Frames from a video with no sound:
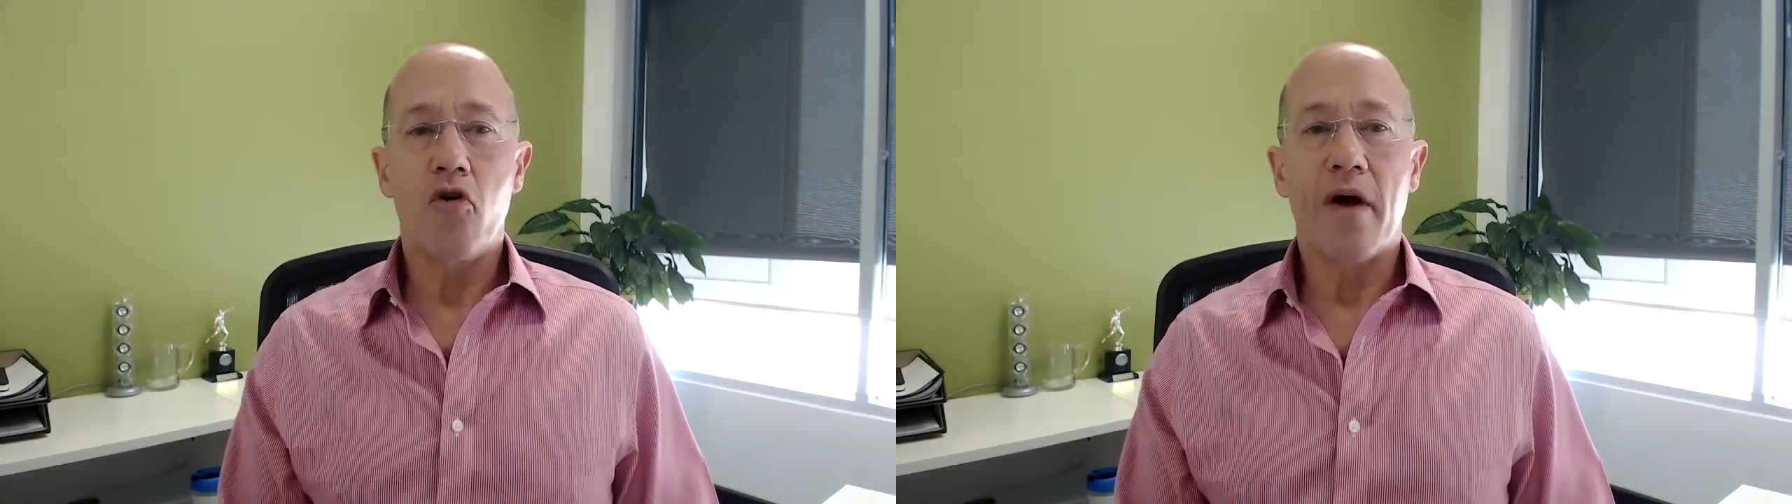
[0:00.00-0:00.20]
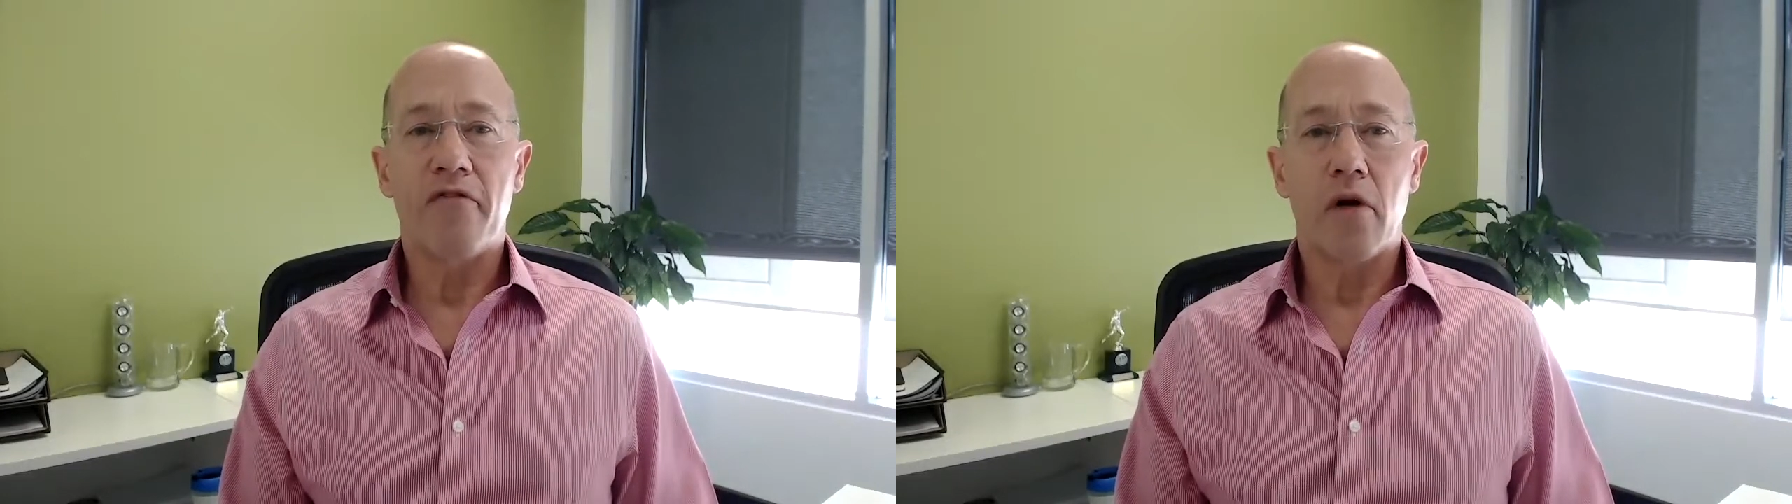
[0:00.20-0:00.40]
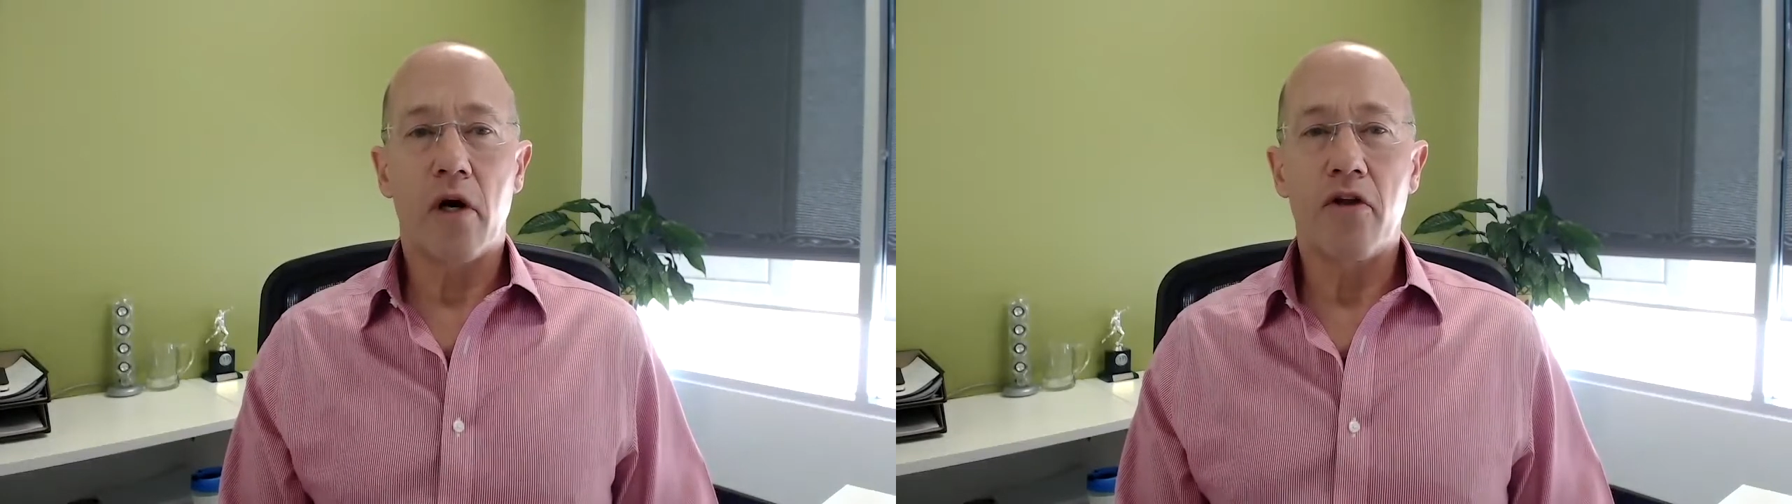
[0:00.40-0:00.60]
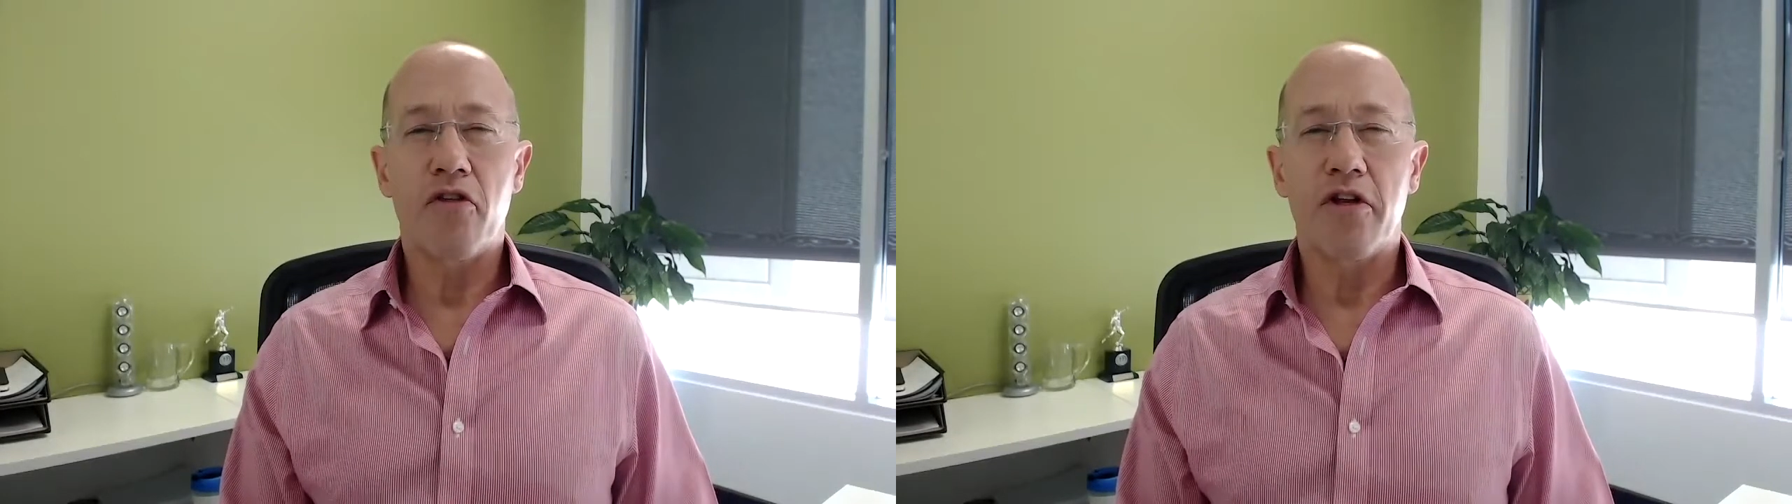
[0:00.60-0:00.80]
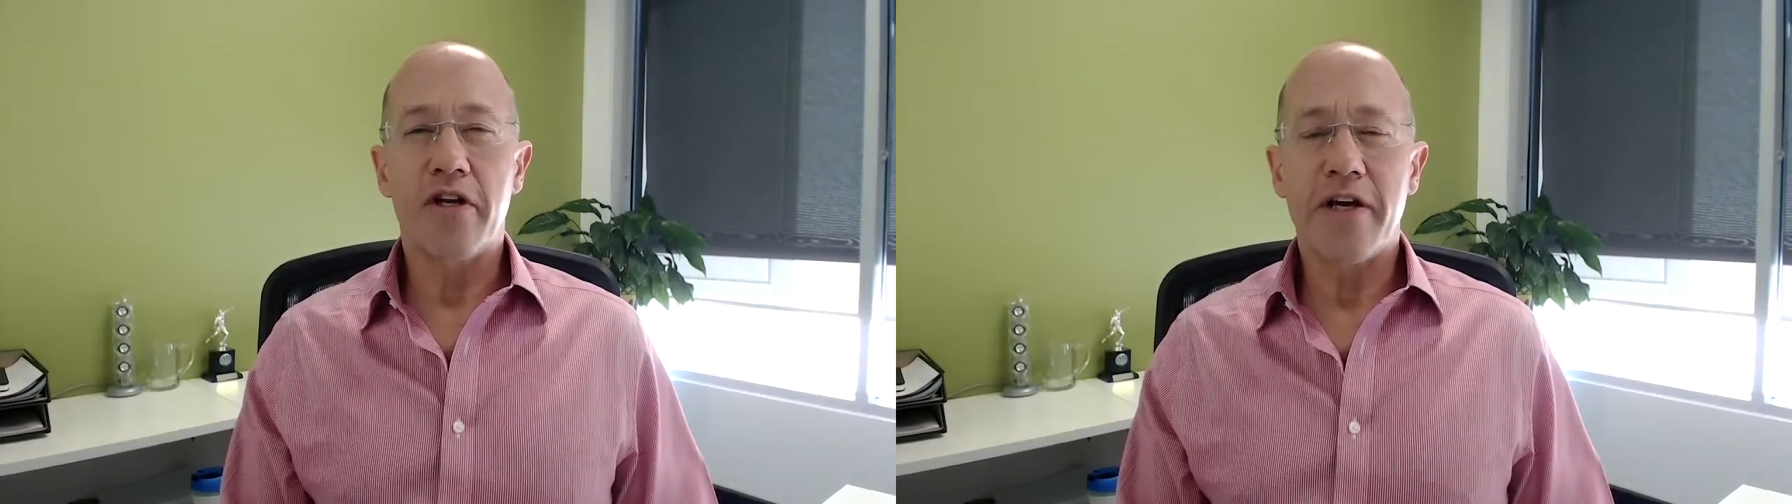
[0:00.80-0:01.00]
have clients
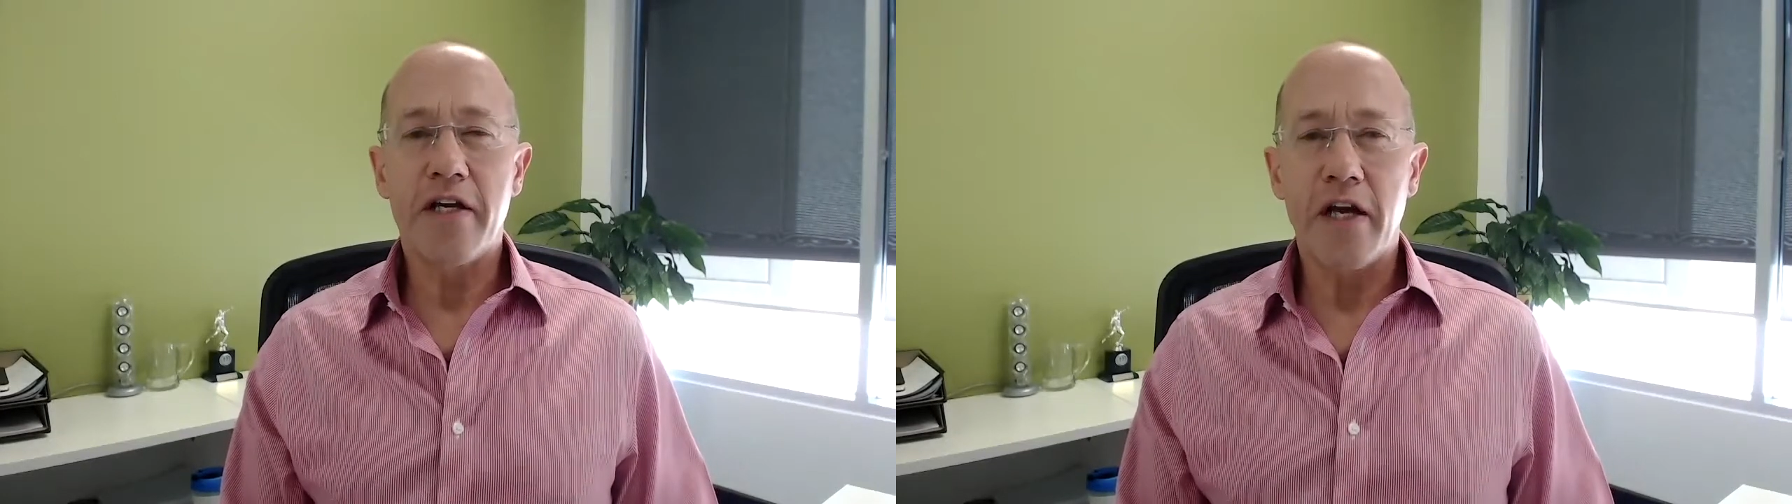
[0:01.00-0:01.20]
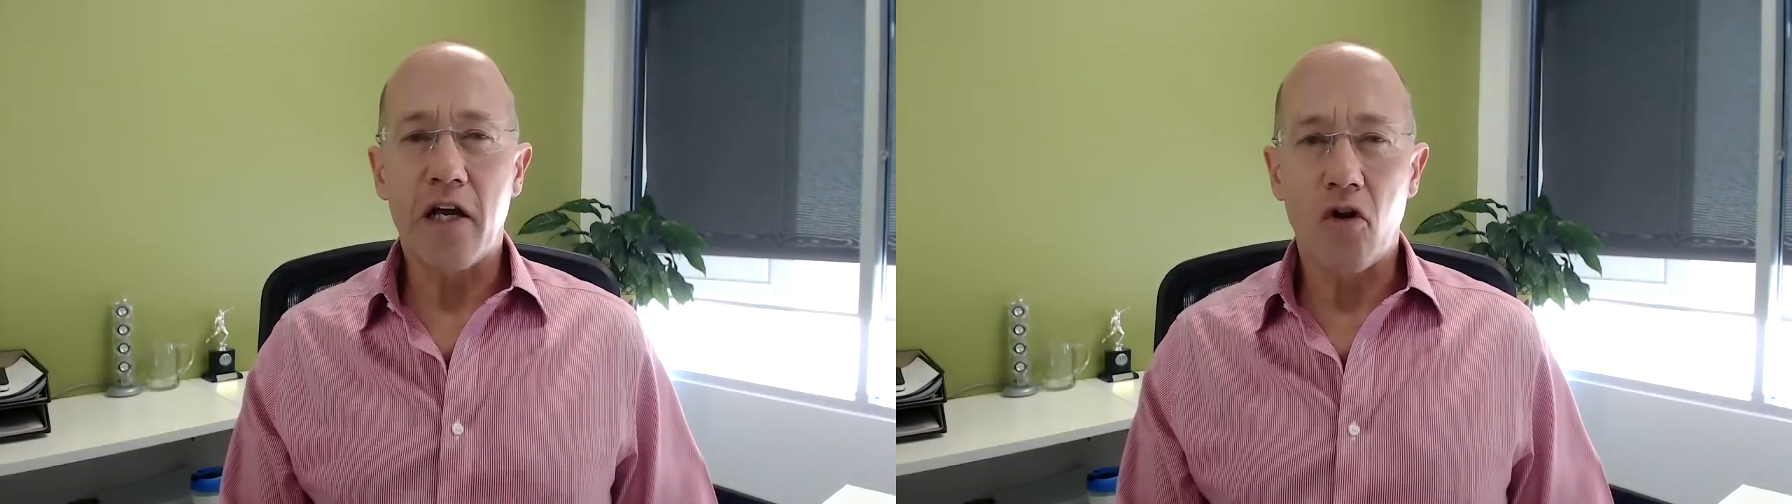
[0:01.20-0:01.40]
that are taking